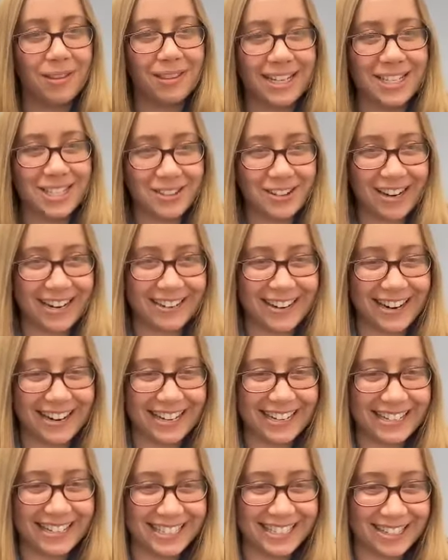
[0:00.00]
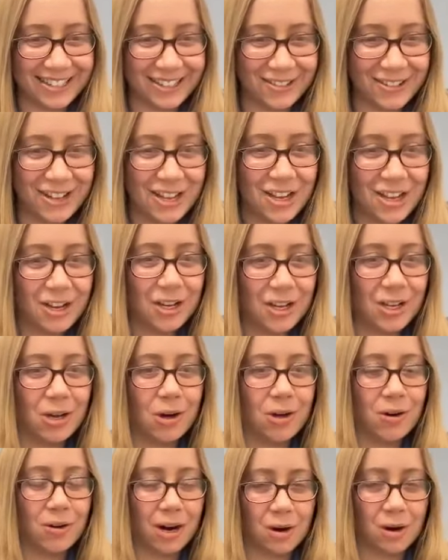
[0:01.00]
That's great, right? So
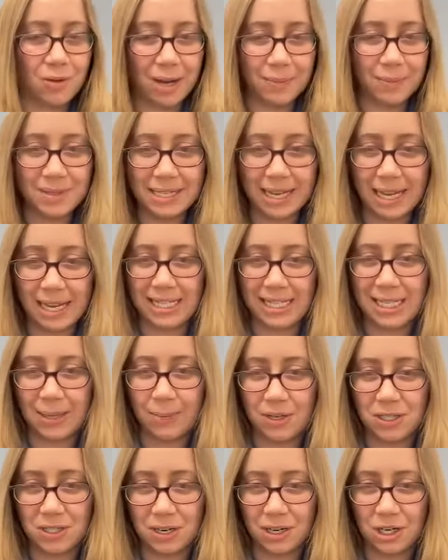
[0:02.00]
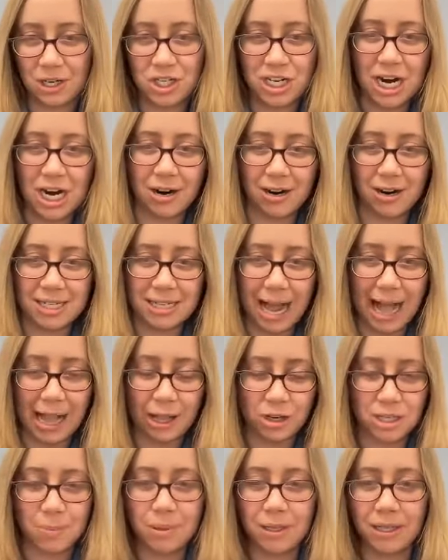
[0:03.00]
go to our website. Someone's going to share our
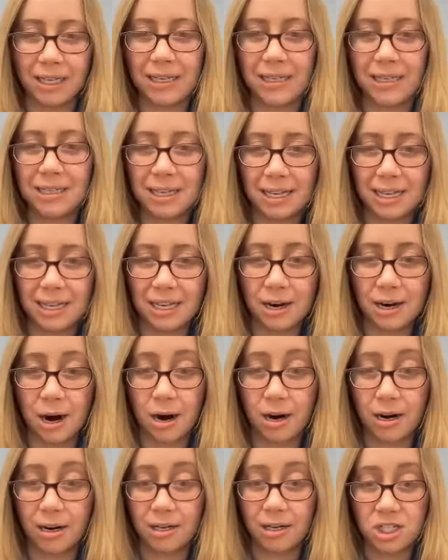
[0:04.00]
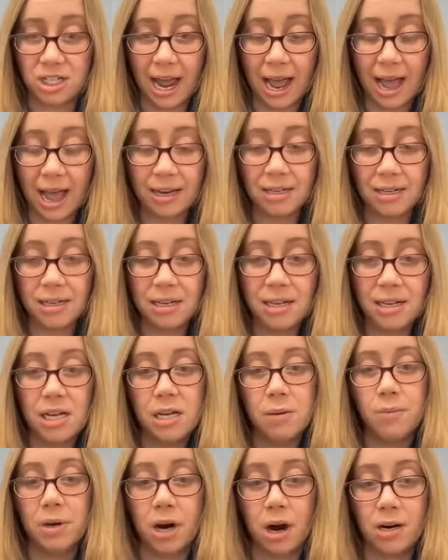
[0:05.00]
scholarship link in our chat,
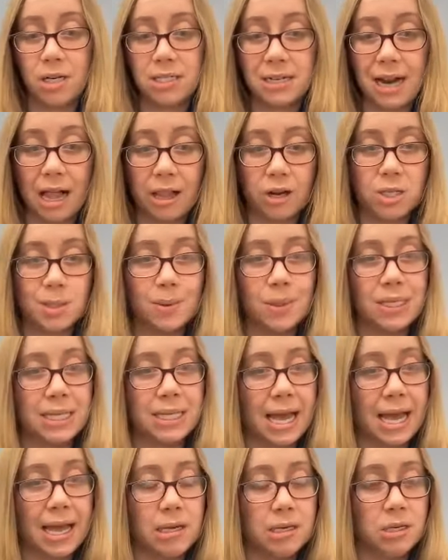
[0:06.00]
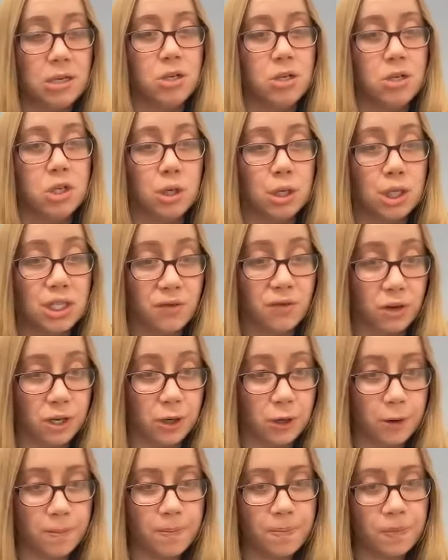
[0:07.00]
but our scholarships are designed just for
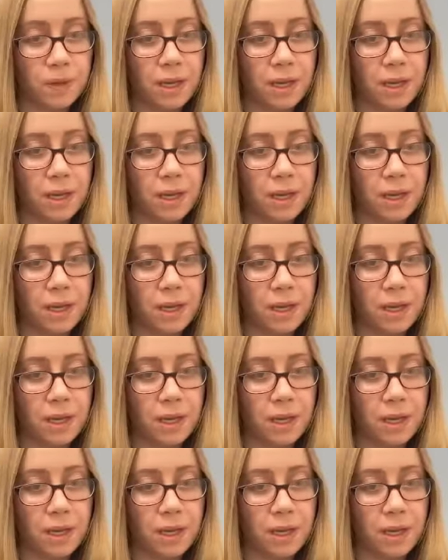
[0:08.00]
you.